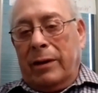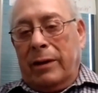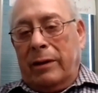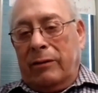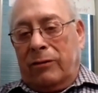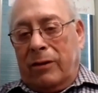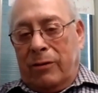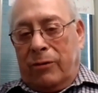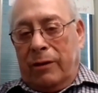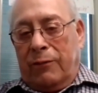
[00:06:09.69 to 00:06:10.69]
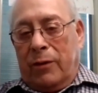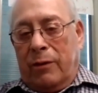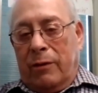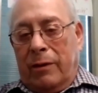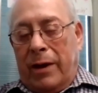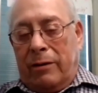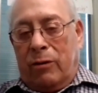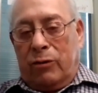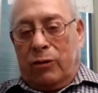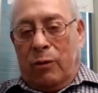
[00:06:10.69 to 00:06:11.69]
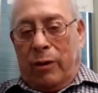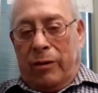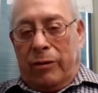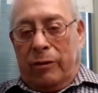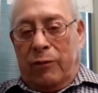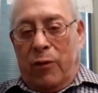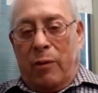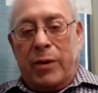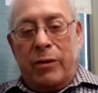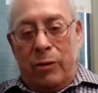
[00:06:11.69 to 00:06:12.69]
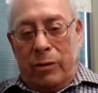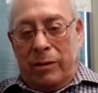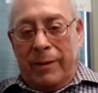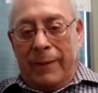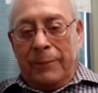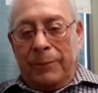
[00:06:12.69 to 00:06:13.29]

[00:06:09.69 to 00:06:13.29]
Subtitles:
in this country for agricultural workers to form a union,